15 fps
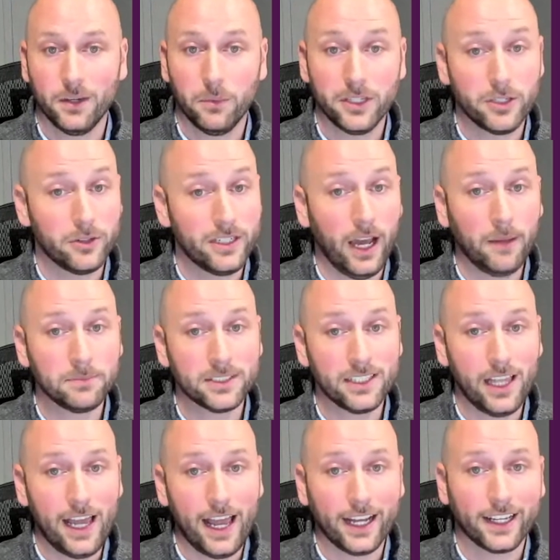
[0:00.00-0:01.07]
When you adopt
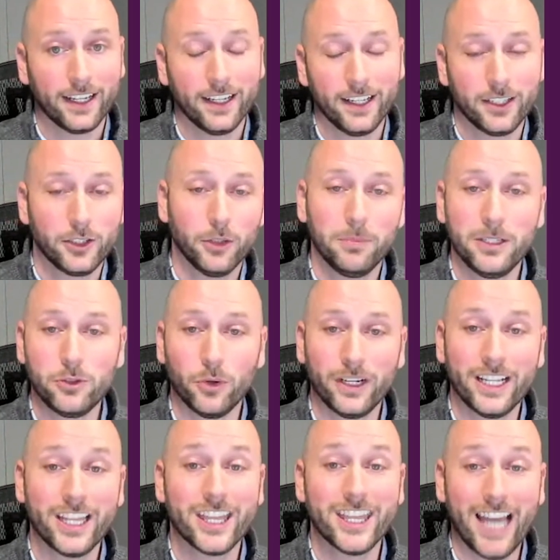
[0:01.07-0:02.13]
Slack, you'll be
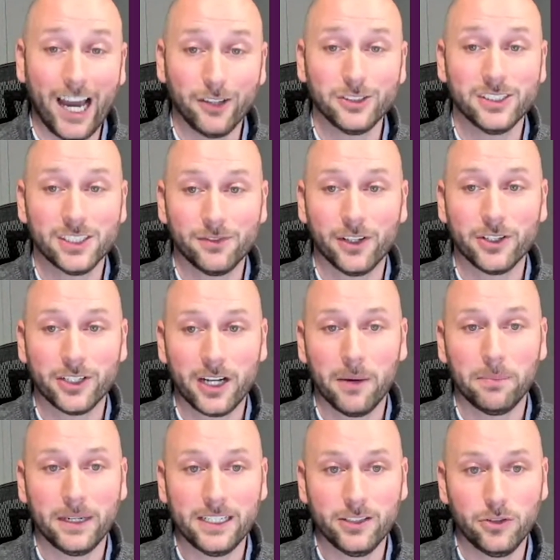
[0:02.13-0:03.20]
joining thousands of other
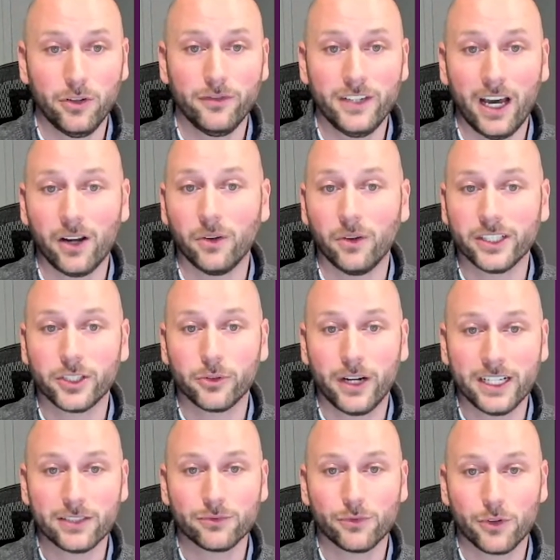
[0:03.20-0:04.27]
companies who have not only
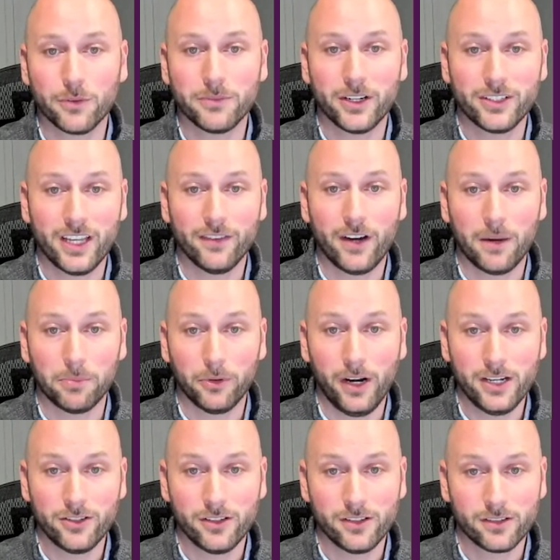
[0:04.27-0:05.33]
transformed their dev
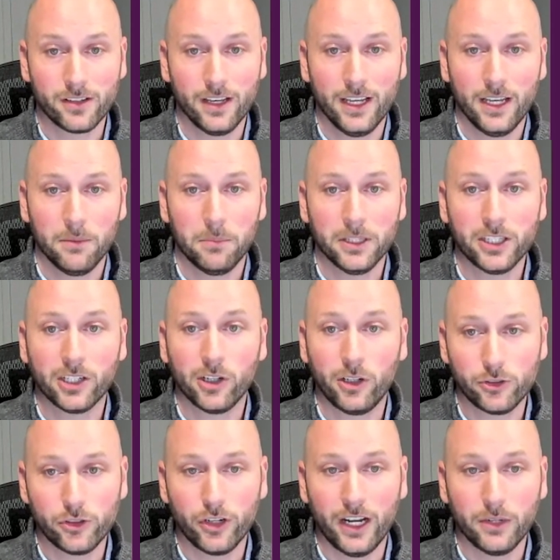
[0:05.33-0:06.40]
operations, but the
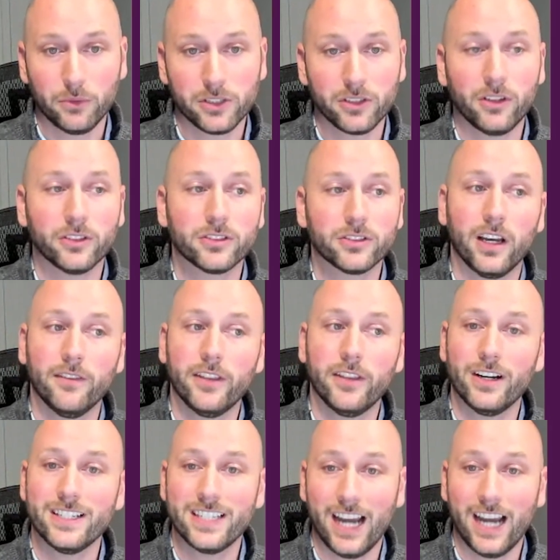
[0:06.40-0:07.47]
culture and results of
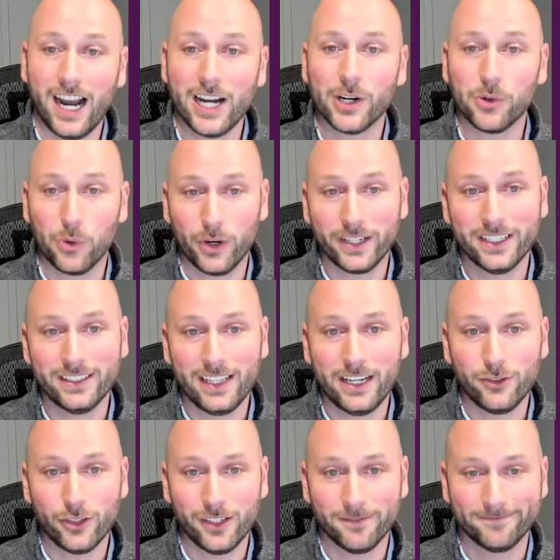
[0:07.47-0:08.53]
their entire
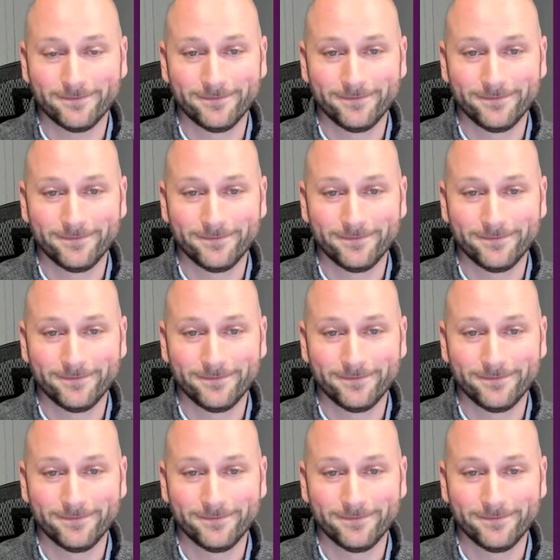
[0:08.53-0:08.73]
organization.